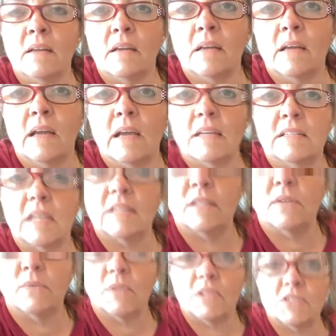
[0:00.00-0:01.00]
It doesn't
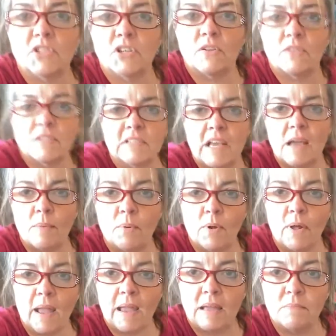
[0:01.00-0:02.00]
really show the table
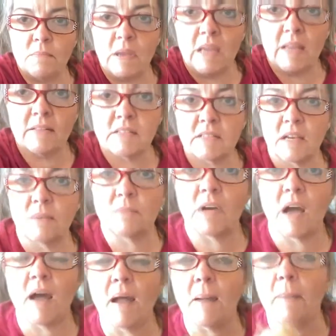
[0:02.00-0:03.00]
and me at the same time.